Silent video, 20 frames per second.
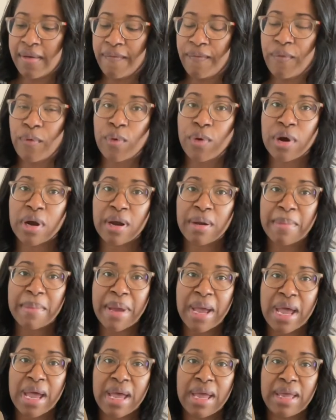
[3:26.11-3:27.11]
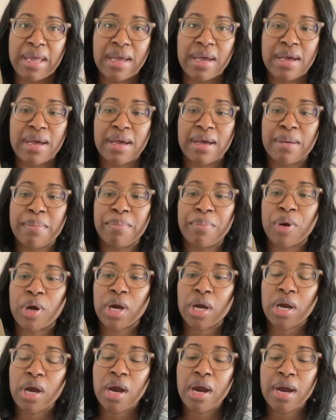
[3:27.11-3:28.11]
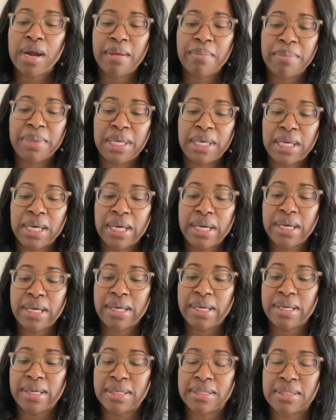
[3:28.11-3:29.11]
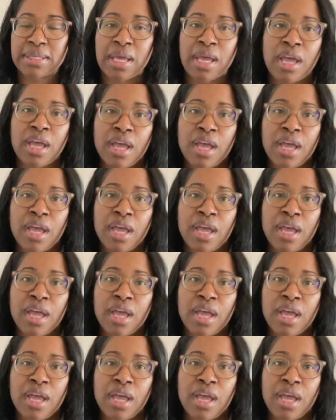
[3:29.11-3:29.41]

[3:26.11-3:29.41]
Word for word: for my um, bar cart because